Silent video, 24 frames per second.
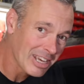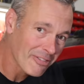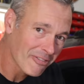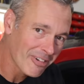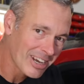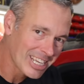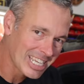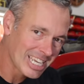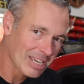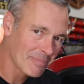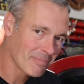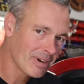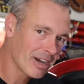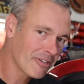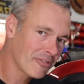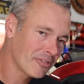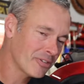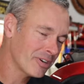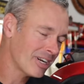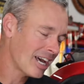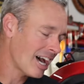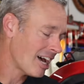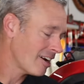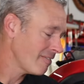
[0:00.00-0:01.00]
if I keep my
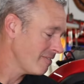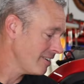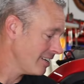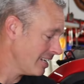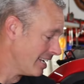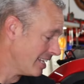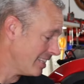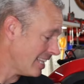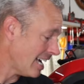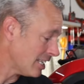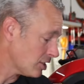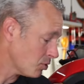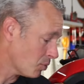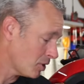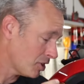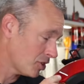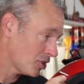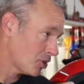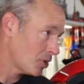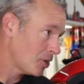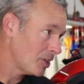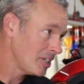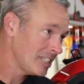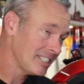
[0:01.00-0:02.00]
foot out of it, and that's with
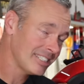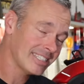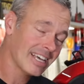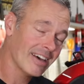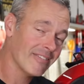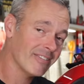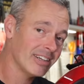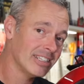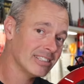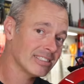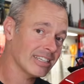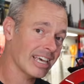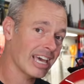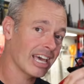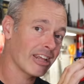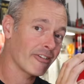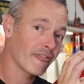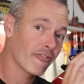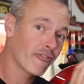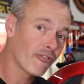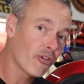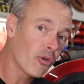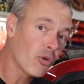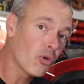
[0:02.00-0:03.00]
37s
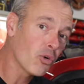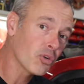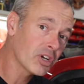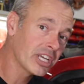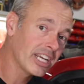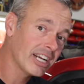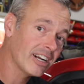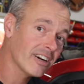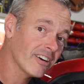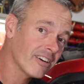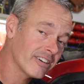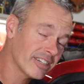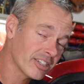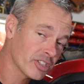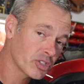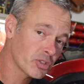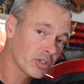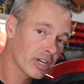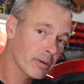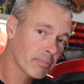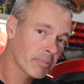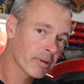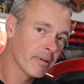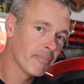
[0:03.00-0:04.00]
and full gear on a
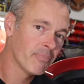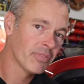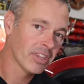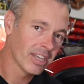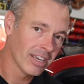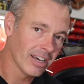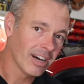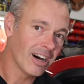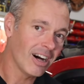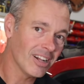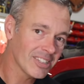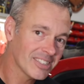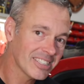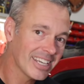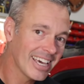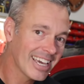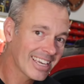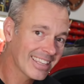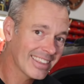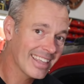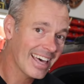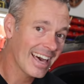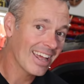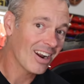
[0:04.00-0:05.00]
trip. I'll
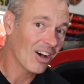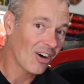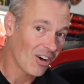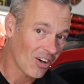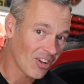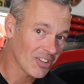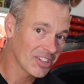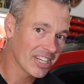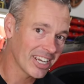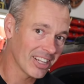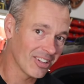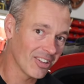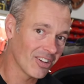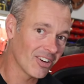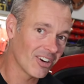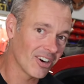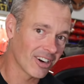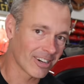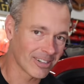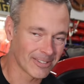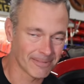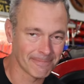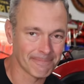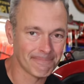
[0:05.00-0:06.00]
take that all day
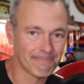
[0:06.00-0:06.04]
long.